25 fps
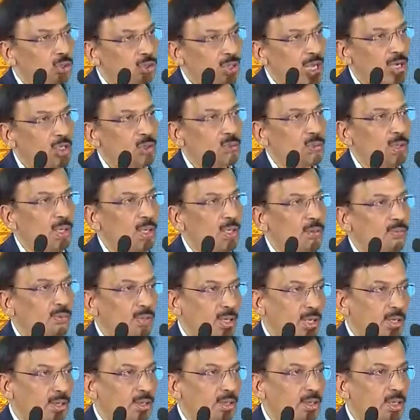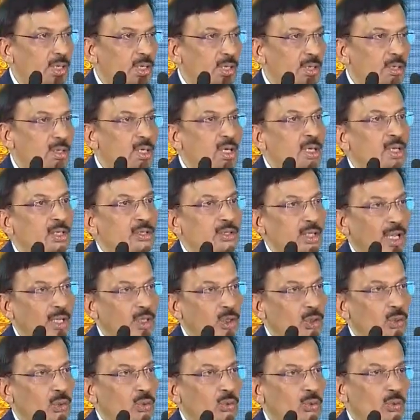that's why we are here.
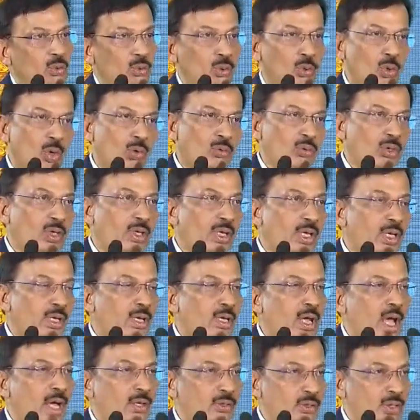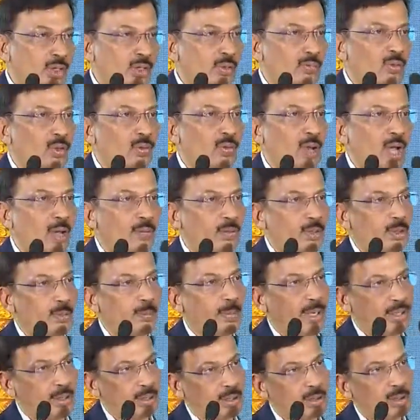Thank you throughout the day. I think we'll be having
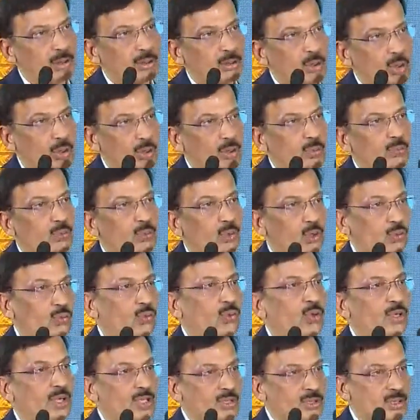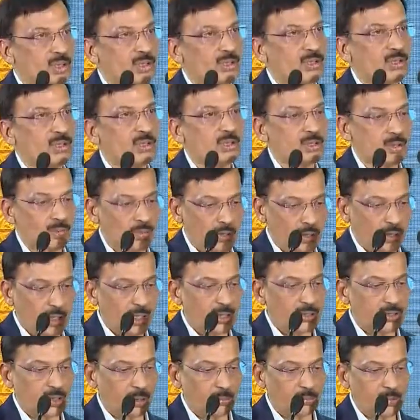better, good, fruitful discussions and take
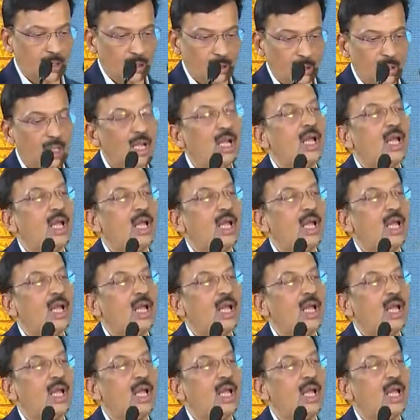something,